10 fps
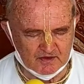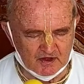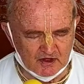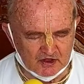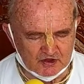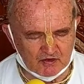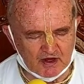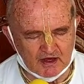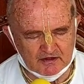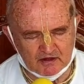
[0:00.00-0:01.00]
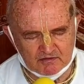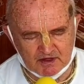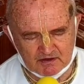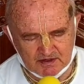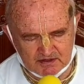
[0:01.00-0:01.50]
So either we
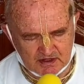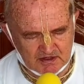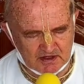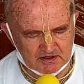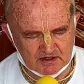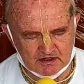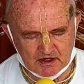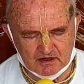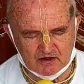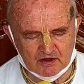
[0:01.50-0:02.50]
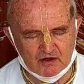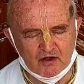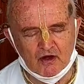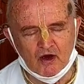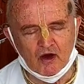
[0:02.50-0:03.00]
retaliate in anger
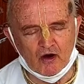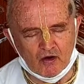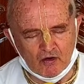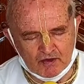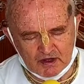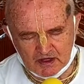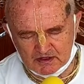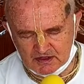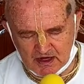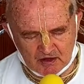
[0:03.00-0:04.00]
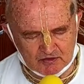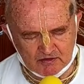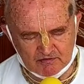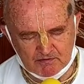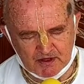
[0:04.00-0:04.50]
or we get out of the
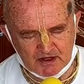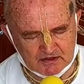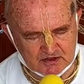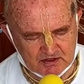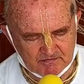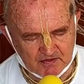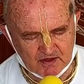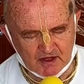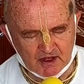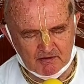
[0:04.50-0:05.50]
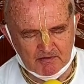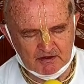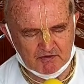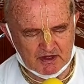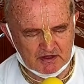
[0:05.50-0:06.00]
place, but we
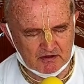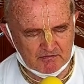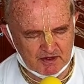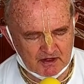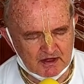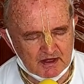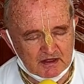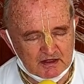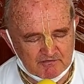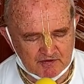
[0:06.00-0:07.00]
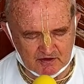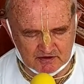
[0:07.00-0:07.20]
cannot be indifferent.